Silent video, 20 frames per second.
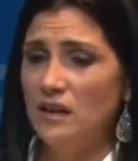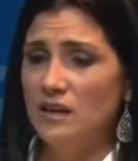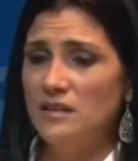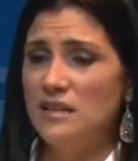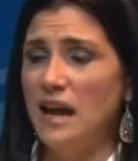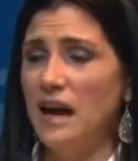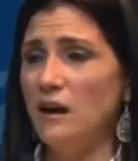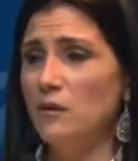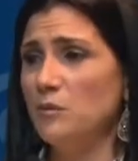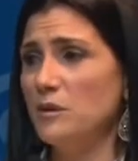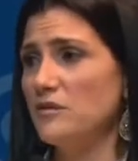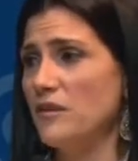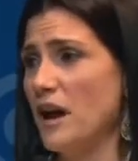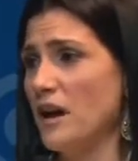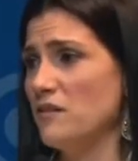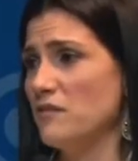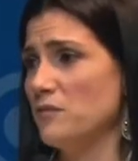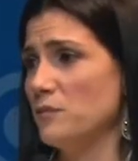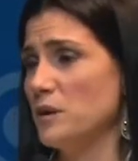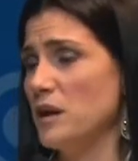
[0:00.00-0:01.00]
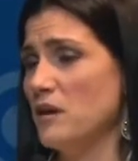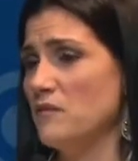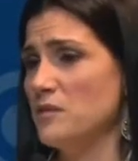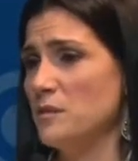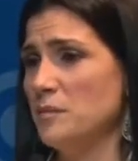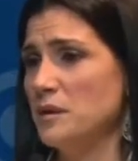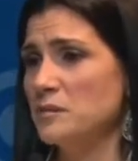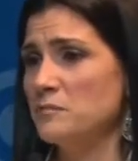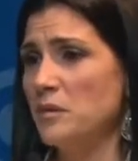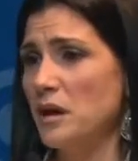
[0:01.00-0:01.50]
Now we have the
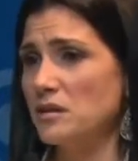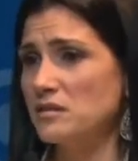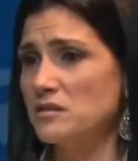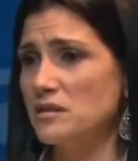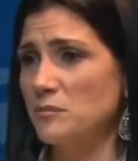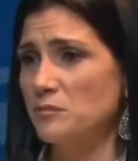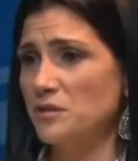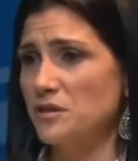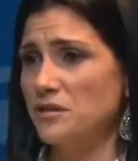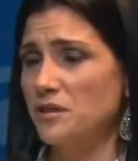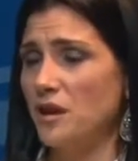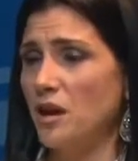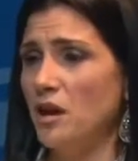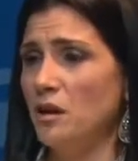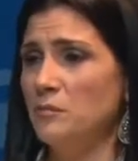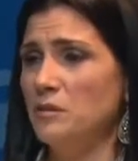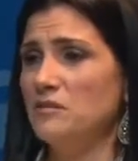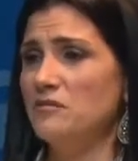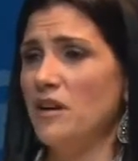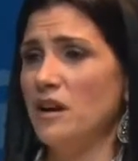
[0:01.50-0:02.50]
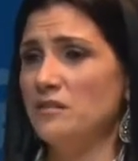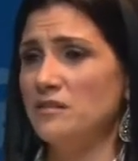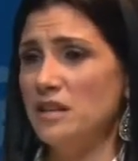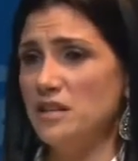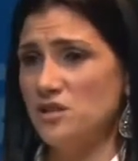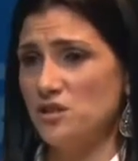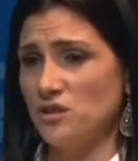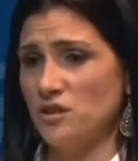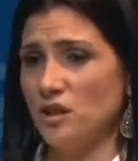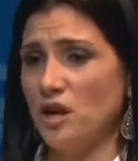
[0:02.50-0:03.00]
big bust up with the Komen
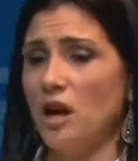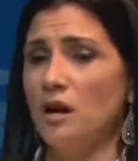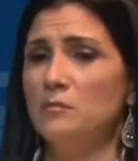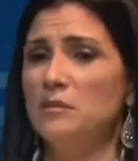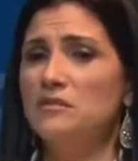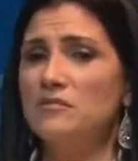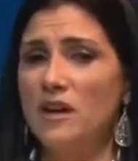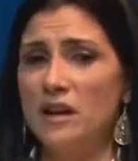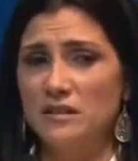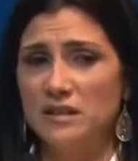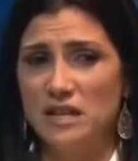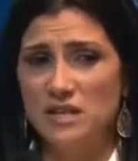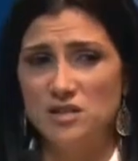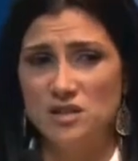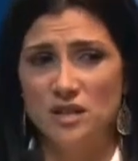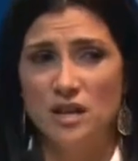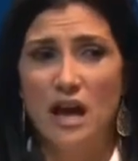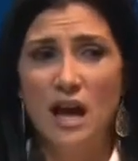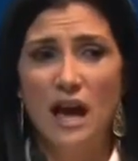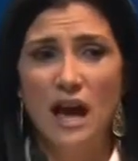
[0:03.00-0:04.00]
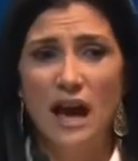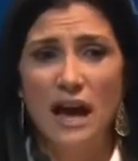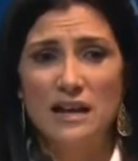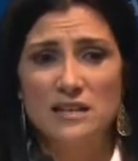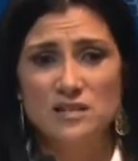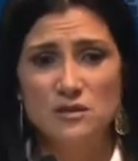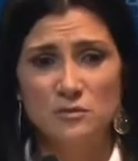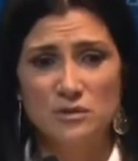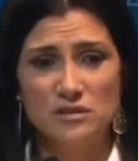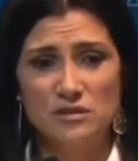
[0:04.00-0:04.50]
Foundation. The Komen Foundation,
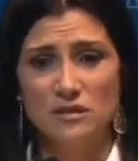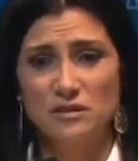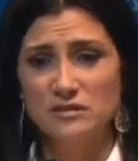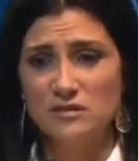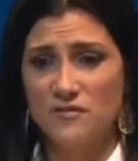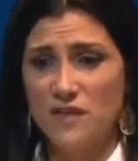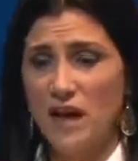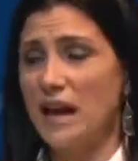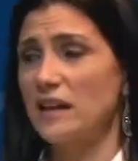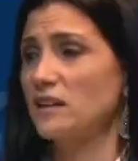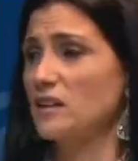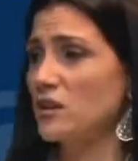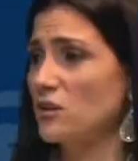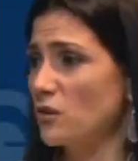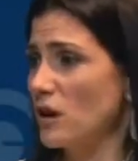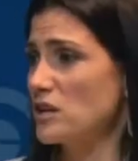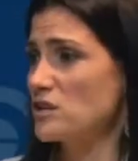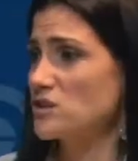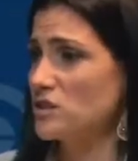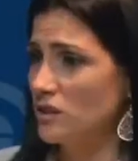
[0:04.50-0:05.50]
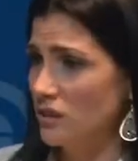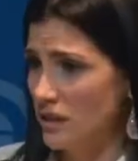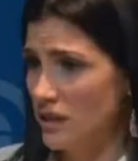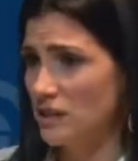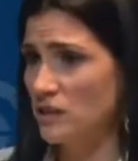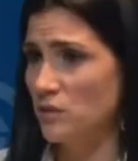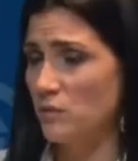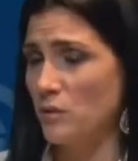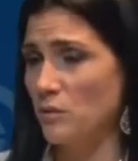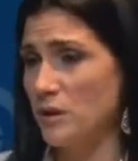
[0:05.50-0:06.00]
as a result of that congressional
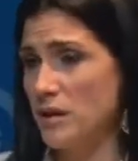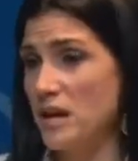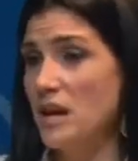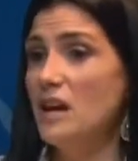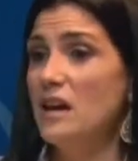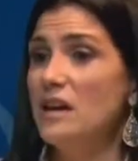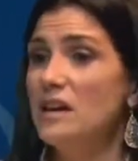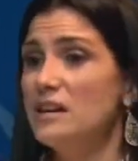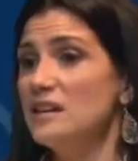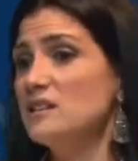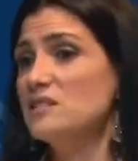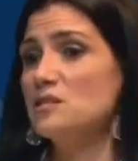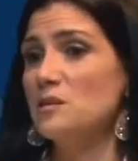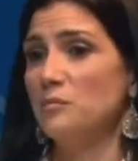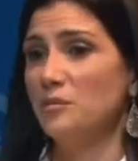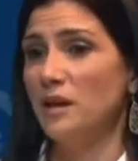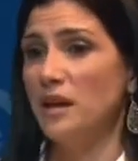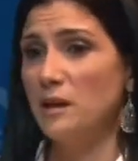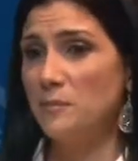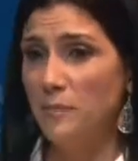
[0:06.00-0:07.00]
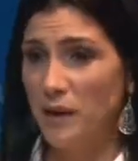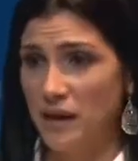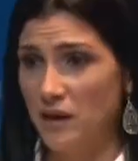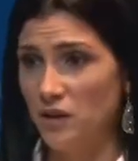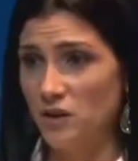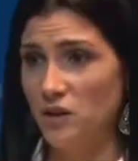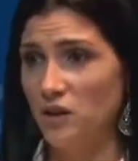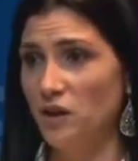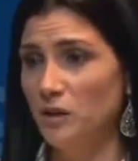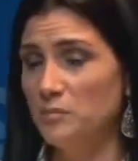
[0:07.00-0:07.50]
inquiry into Planned
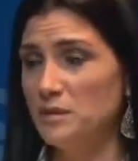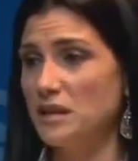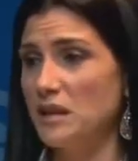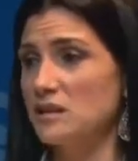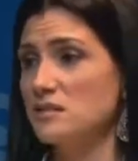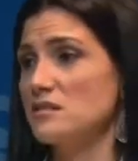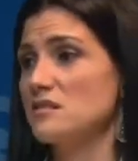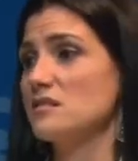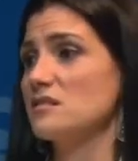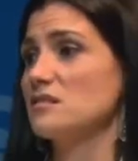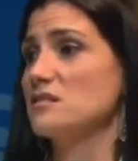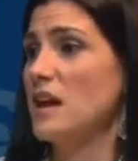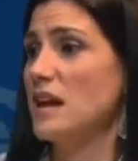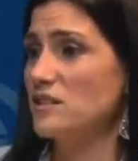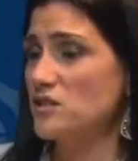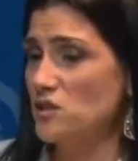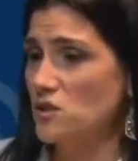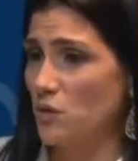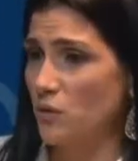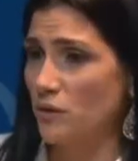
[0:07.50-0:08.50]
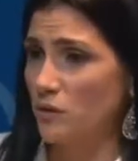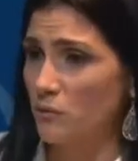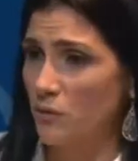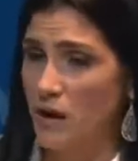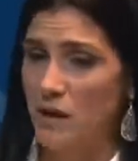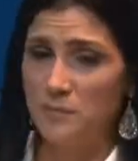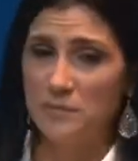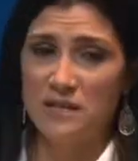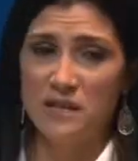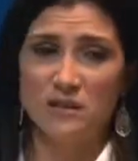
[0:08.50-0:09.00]
Parenthood, because of the statutory
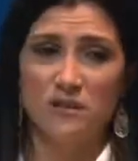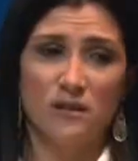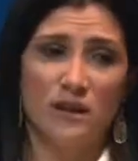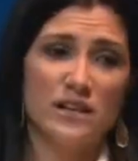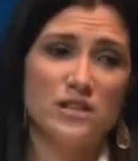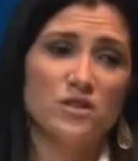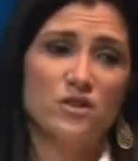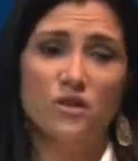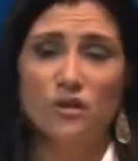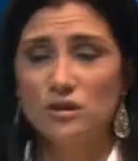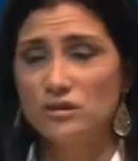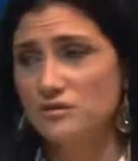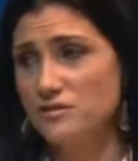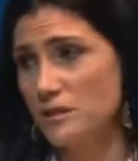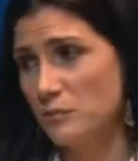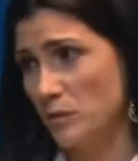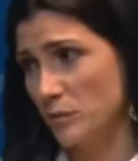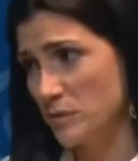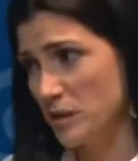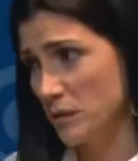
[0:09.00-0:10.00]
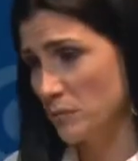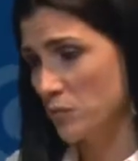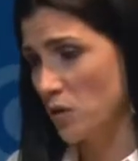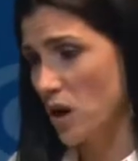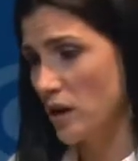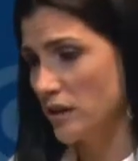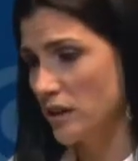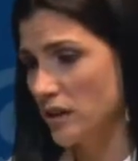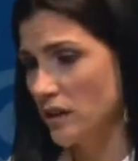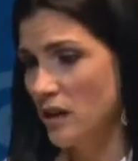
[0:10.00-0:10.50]
rape and the underage girls that were being
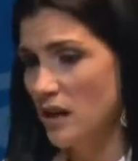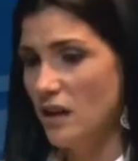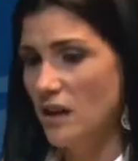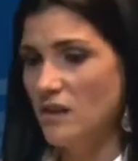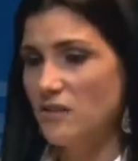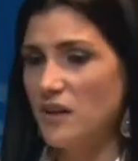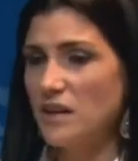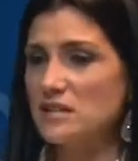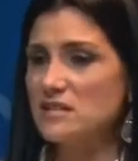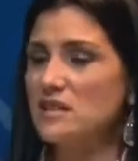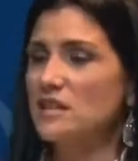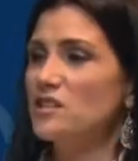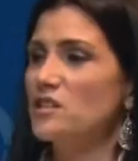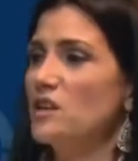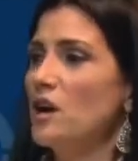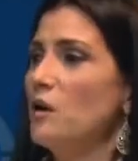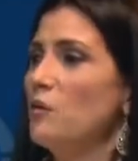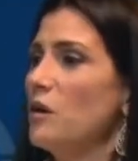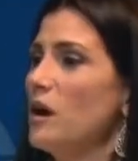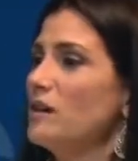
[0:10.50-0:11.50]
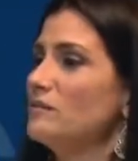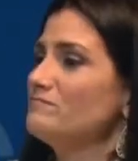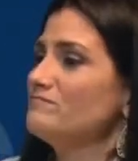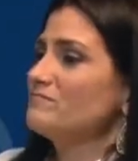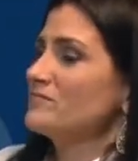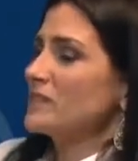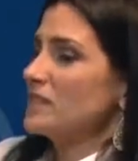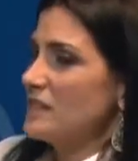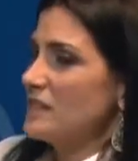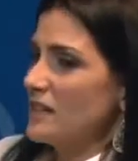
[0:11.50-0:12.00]
brought in, they said, you know what?
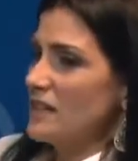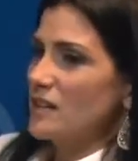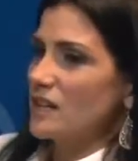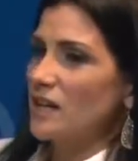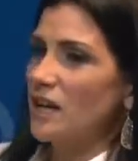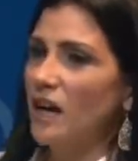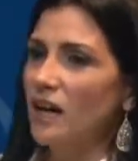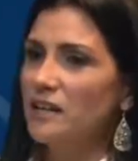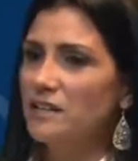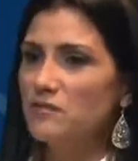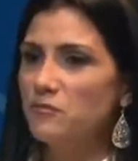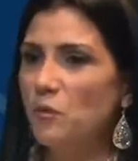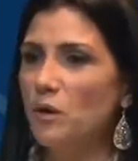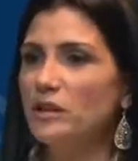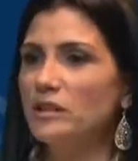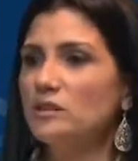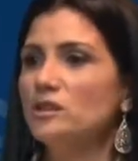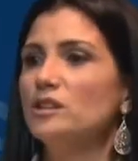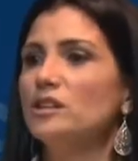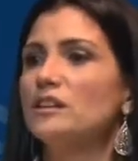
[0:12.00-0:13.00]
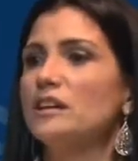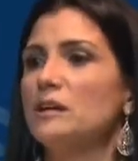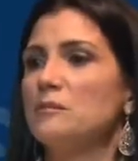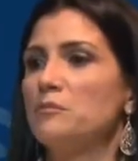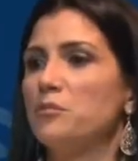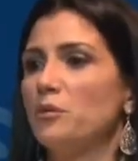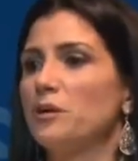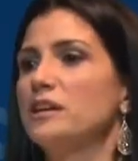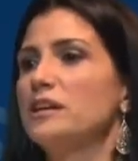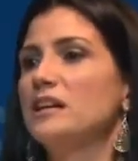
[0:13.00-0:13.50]
Kind of want to look at
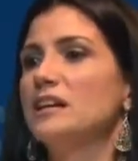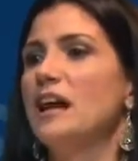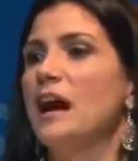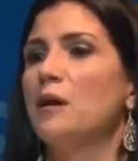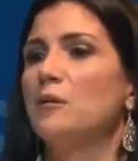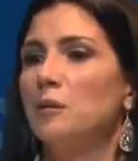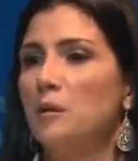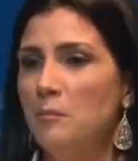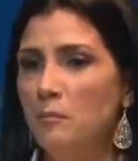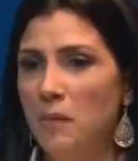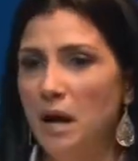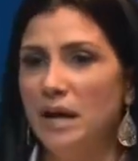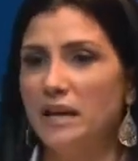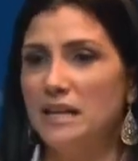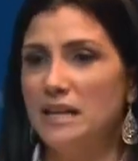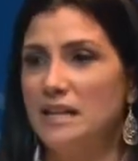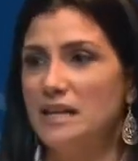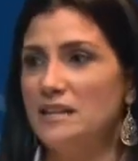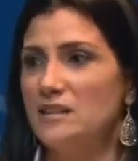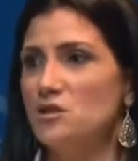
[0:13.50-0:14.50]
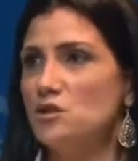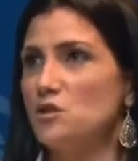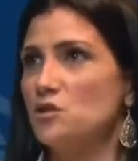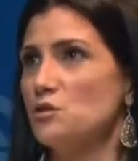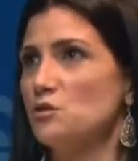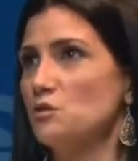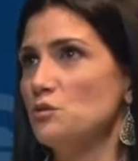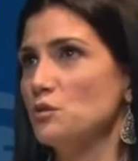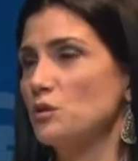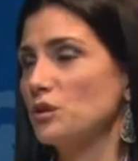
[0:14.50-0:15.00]
bringing our money
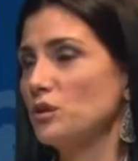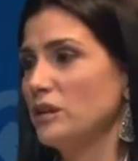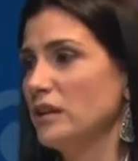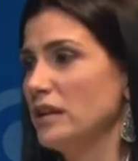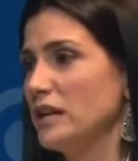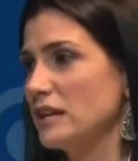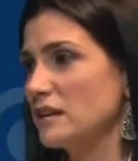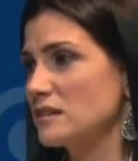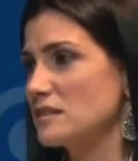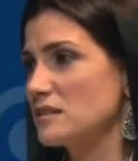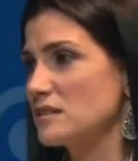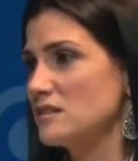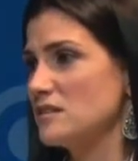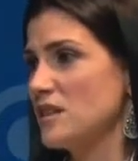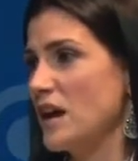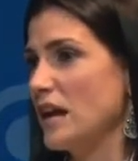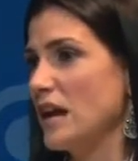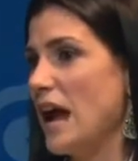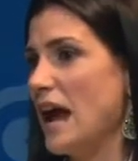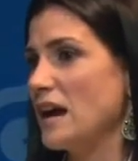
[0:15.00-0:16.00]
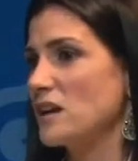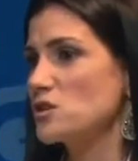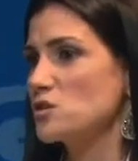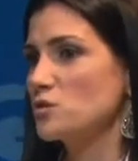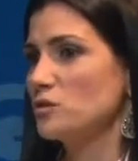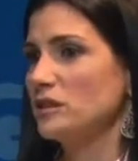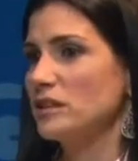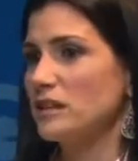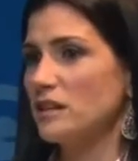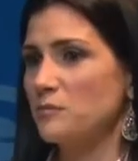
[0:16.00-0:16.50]
to clinics that
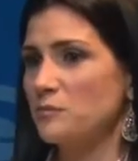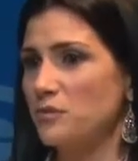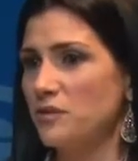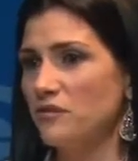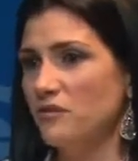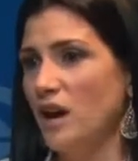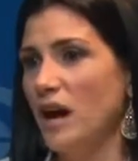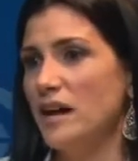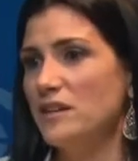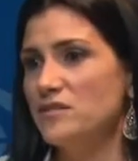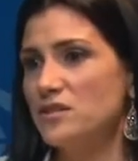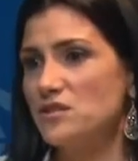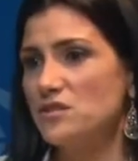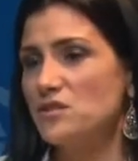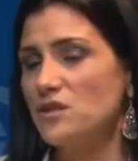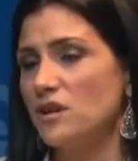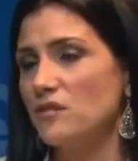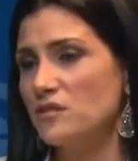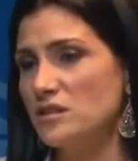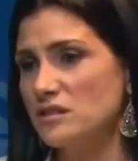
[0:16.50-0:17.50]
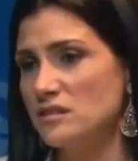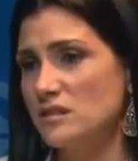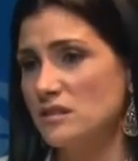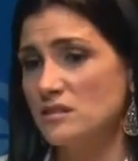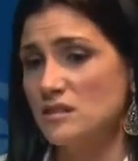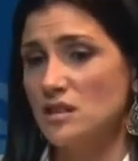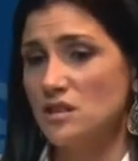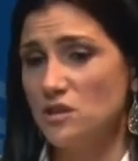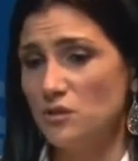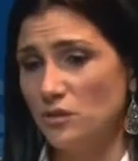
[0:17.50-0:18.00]
actually can provide the
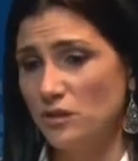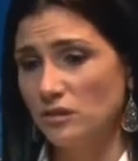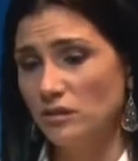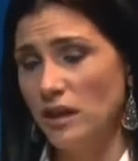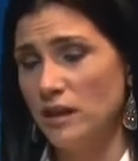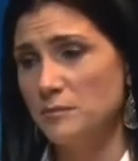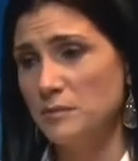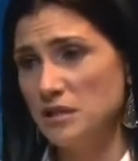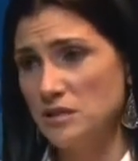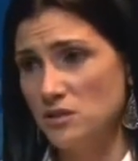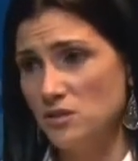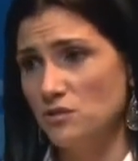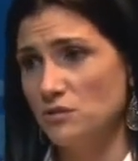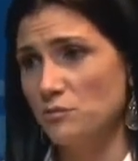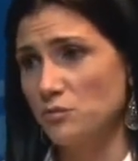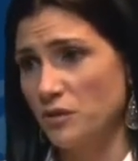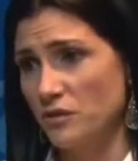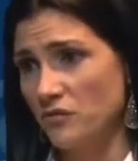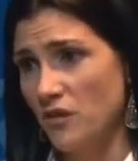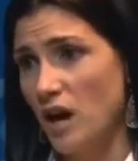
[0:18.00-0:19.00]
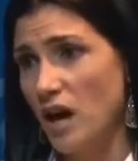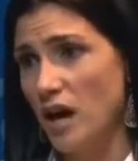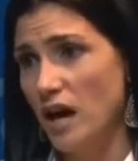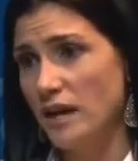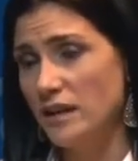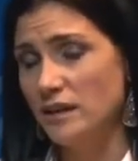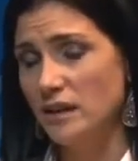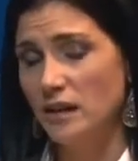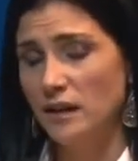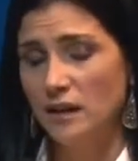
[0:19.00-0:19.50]
services that you're claiming to
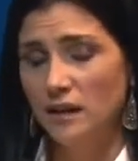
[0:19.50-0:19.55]
provide.